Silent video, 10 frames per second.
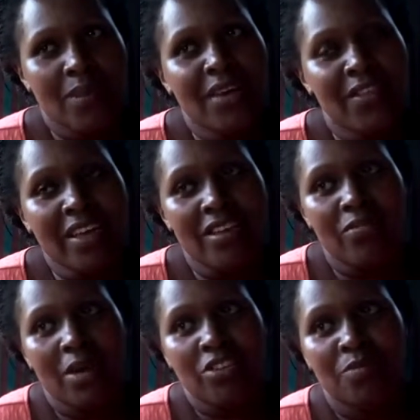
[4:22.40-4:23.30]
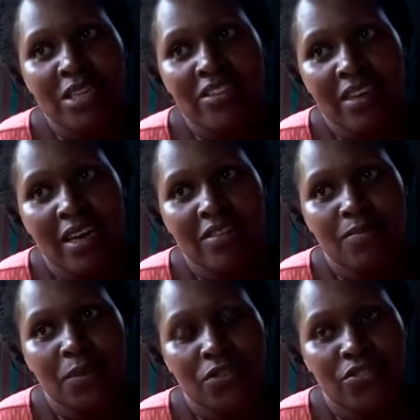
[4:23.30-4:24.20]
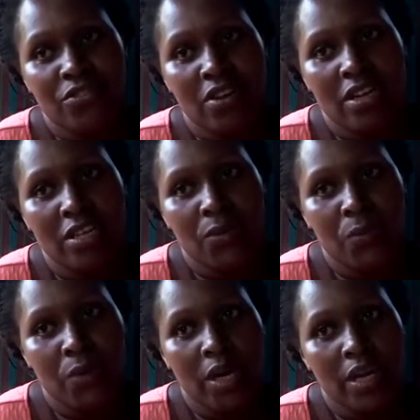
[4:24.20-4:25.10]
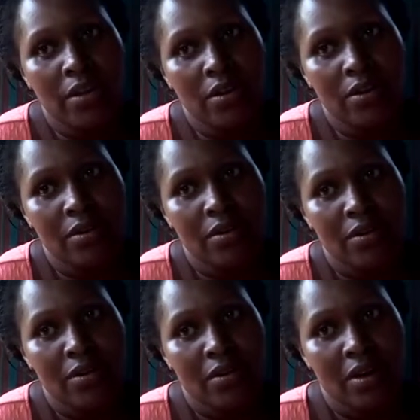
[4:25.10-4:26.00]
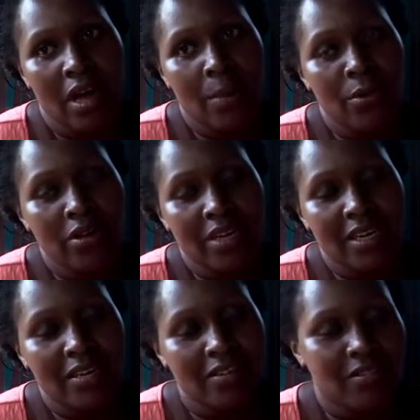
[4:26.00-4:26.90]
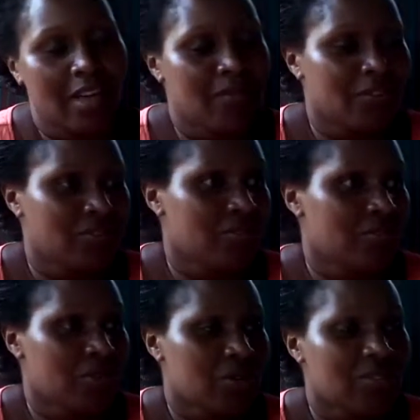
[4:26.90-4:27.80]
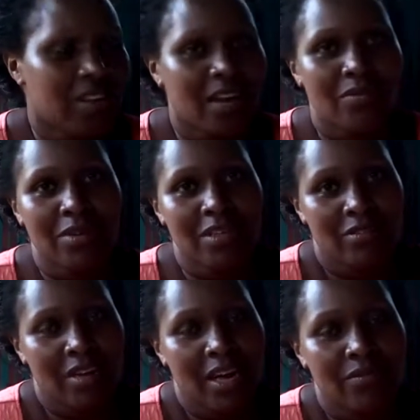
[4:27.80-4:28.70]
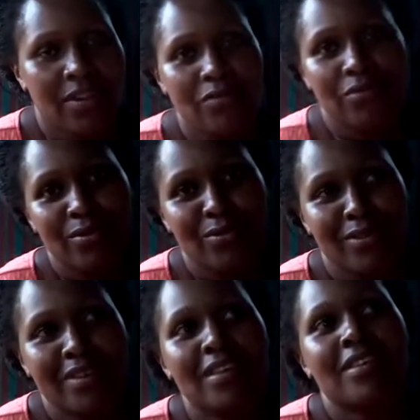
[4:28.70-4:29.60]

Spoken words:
I think it's much better, especially when I'm not against having children because I have 5 children.